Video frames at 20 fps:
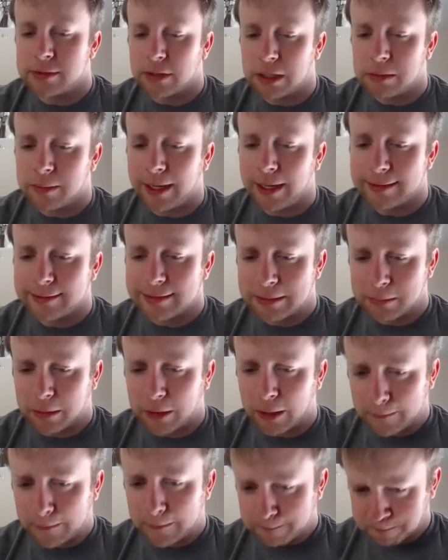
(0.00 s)
during
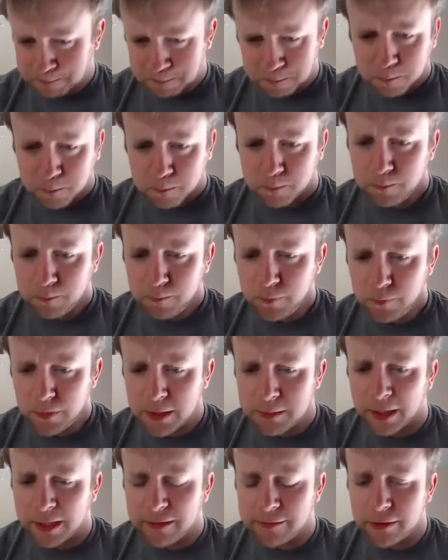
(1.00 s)
basketball.
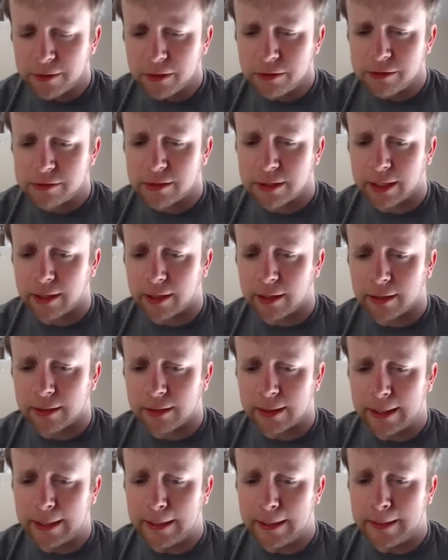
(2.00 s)
My first tear
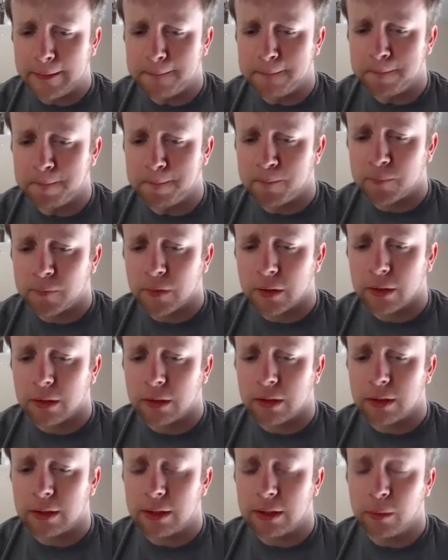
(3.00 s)

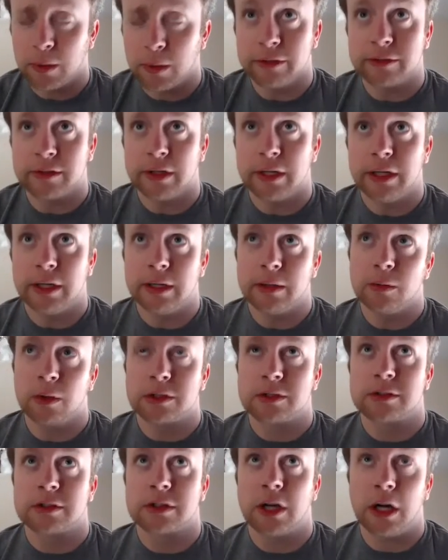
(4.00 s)
was
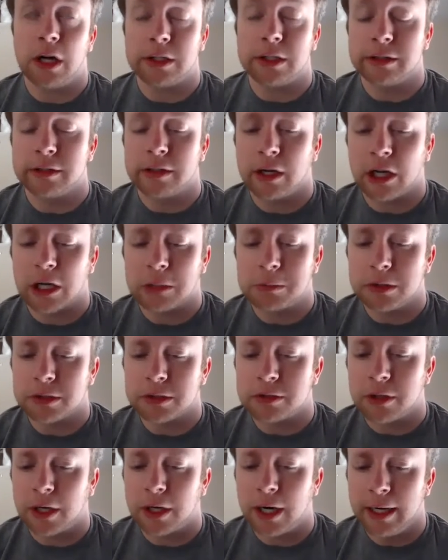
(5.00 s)
what's called a terrible
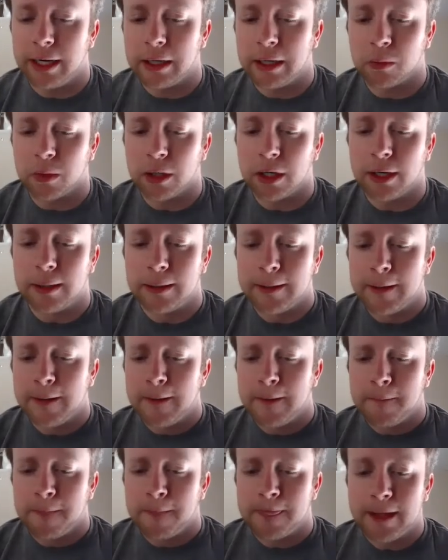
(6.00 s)
triad, where
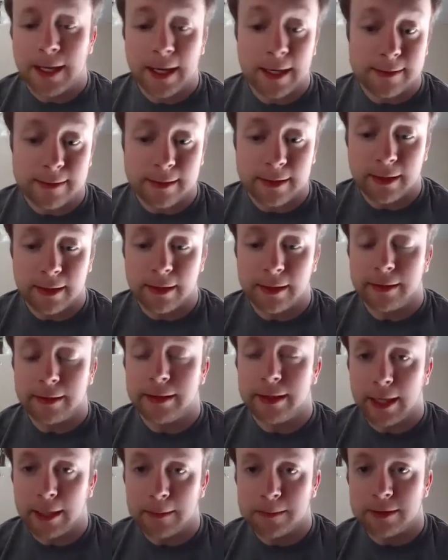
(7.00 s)
the ACL,
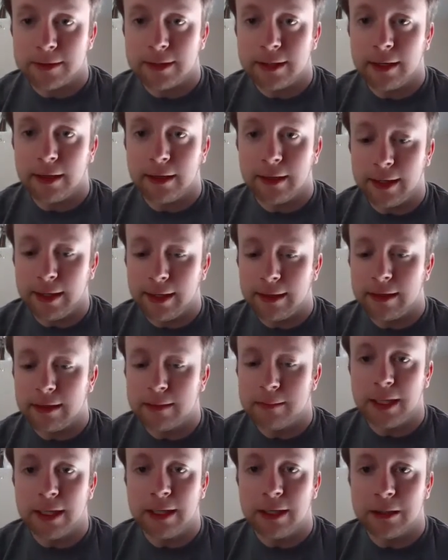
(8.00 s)
the MCL, and the
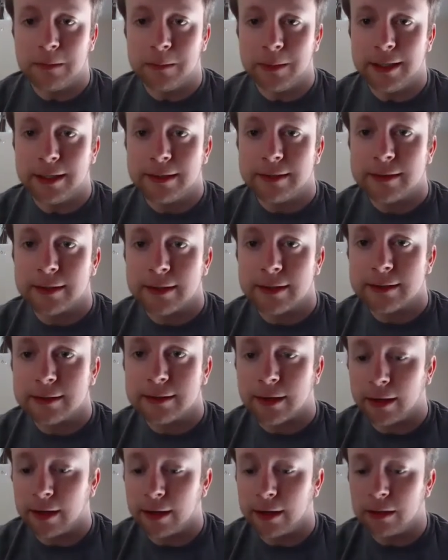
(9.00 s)
medial meniscus
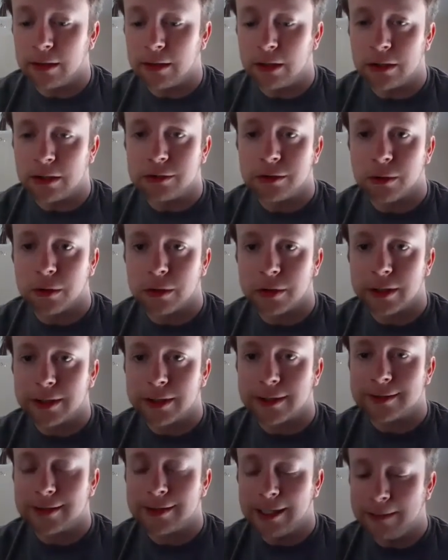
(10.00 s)
are all torn at
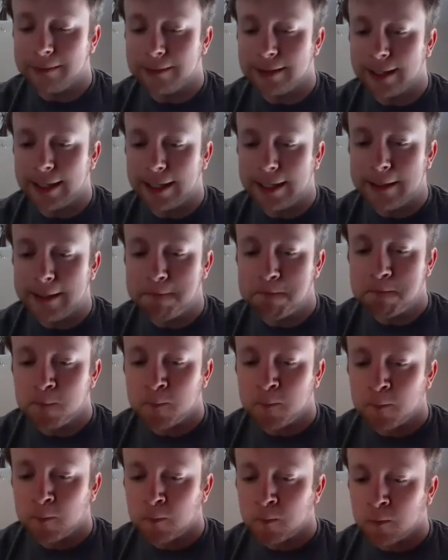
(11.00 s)
the same time.
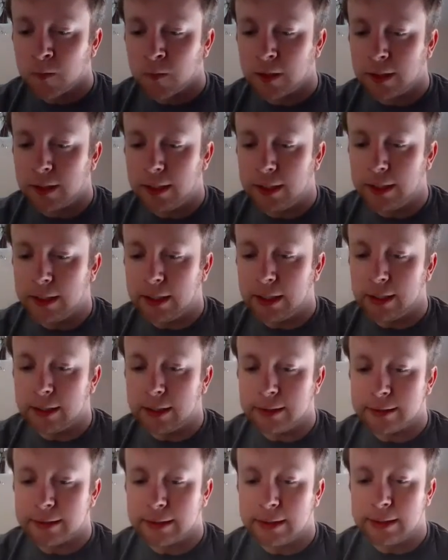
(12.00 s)

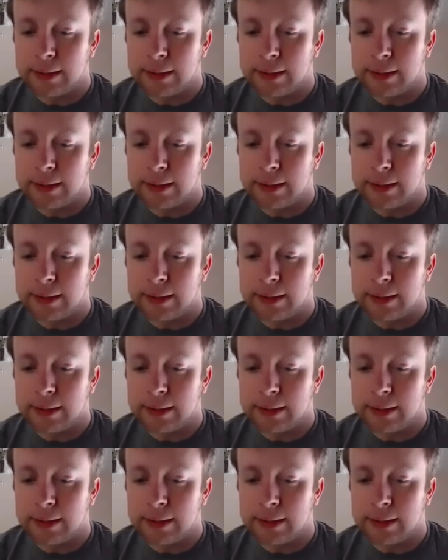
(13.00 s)
And